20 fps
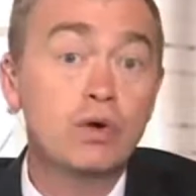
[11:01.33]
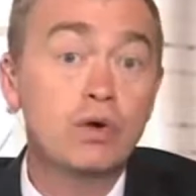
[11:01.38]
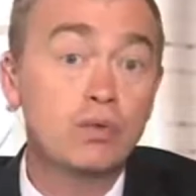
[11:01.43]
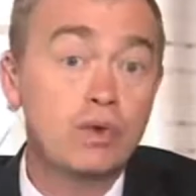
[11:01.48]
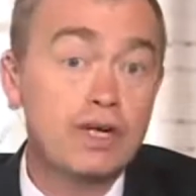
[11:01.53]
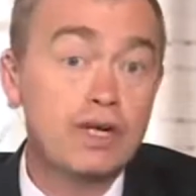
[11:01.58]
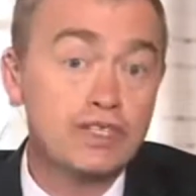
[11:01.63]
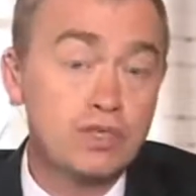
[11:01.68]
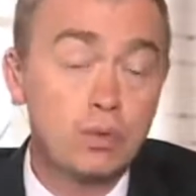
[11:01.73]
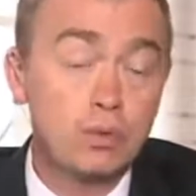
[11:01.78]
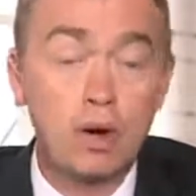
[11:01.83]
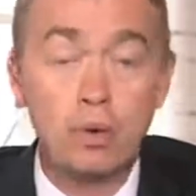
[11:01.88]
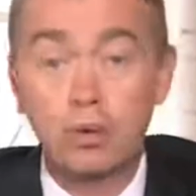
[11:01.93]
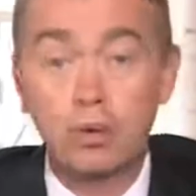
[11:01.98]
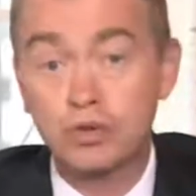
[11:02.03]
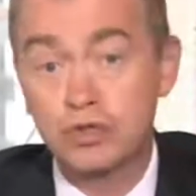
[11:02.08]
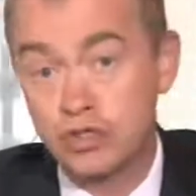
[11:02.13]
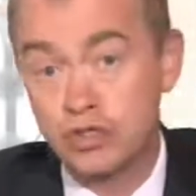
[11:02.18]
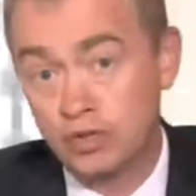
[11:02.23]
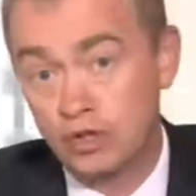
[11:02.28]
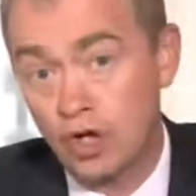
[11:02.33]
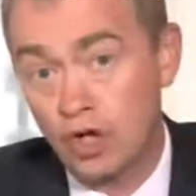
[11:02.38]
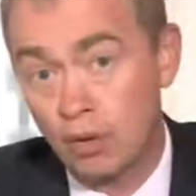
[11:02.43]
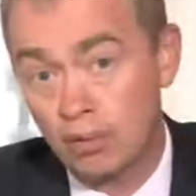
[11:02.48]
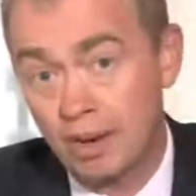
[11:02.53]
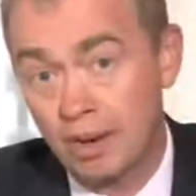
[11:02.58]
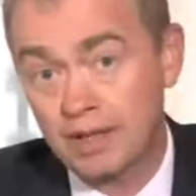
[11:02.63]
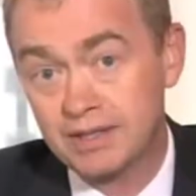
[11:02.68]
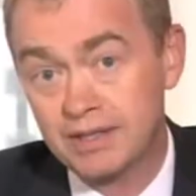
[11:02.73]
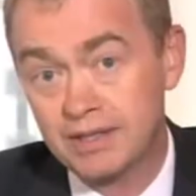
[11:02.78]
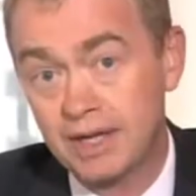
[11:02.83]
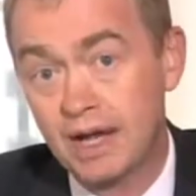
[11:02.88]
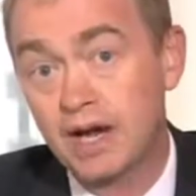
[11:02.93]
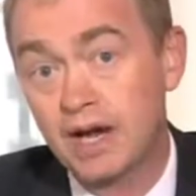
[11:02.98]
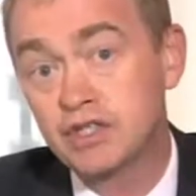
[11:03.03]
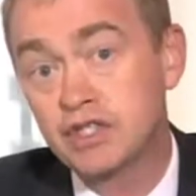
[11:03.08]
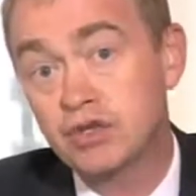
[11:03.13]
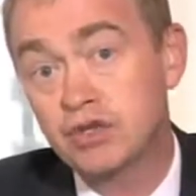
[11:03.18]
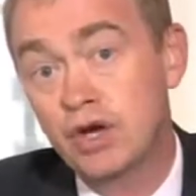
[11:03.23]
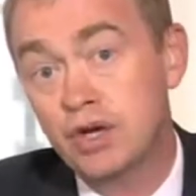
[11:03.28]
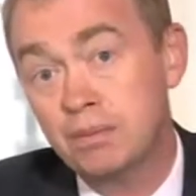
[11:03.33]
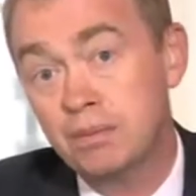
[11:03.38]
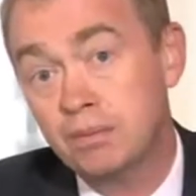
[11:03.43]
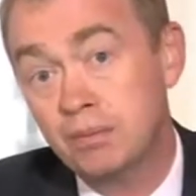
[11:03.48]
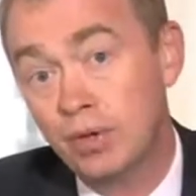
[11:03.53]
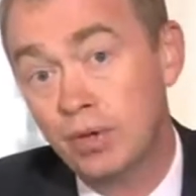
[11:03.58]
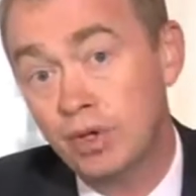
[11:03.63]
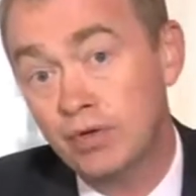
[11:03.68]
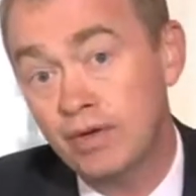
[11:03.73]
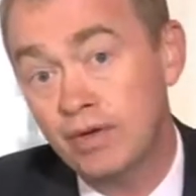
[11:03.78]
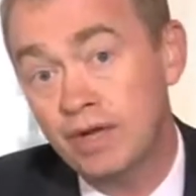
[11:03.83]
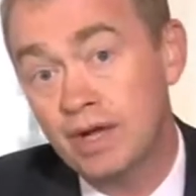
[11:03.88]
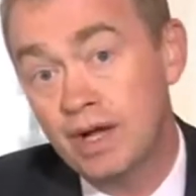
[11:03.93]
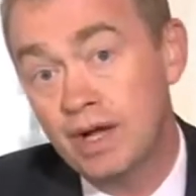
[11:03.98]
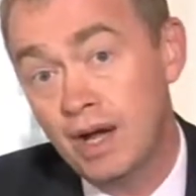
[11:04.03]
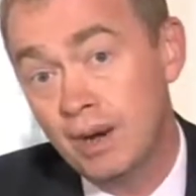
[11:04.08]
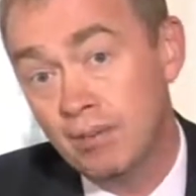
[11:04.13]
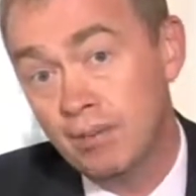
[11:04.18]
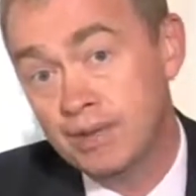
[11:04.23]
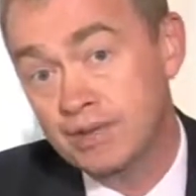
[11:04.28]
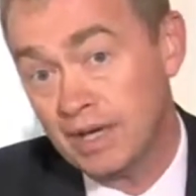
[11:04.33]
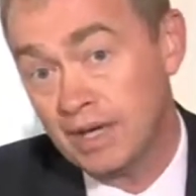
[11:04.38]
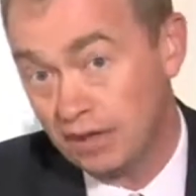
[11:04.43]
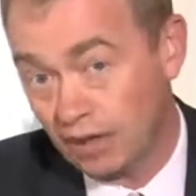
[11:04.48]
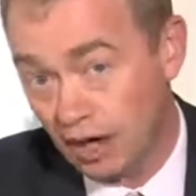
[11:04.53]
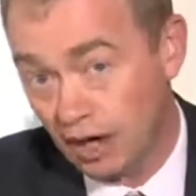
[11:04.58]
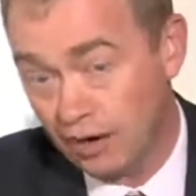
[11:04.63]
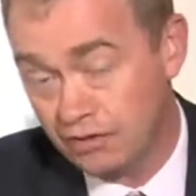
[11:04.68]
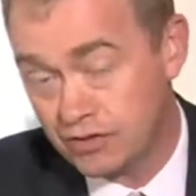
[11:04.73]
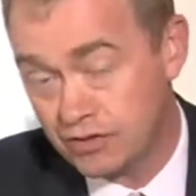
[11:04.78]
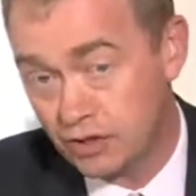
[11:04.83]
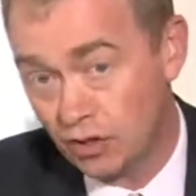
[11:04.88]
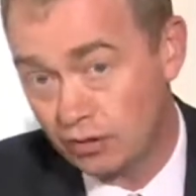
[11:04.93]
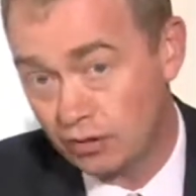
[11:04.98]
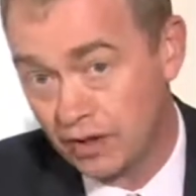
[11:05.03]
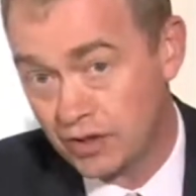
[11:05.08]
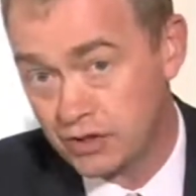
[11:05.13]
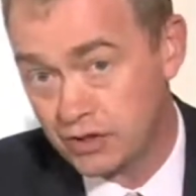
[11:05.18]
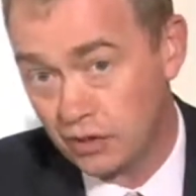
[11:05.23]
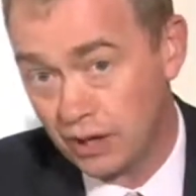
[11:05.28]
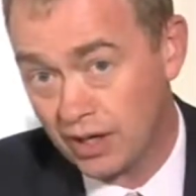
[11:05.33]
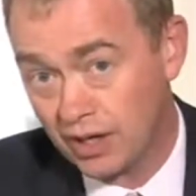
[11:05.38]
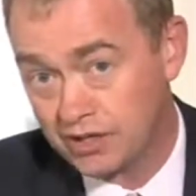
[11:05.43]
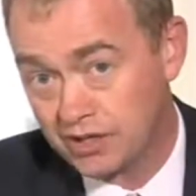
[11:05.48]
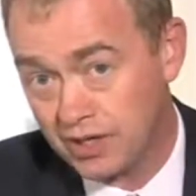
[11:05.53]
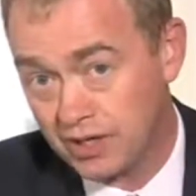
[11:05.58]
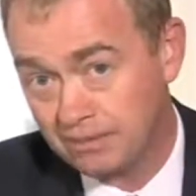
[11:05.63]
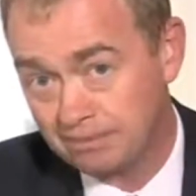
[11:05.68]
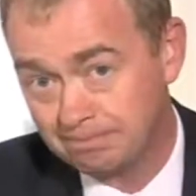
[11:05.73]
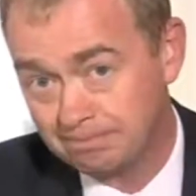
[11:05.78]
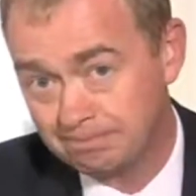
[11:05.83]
no reason why one shouldn't go back to the Act to try and improve it and protect livestock. That's all I said.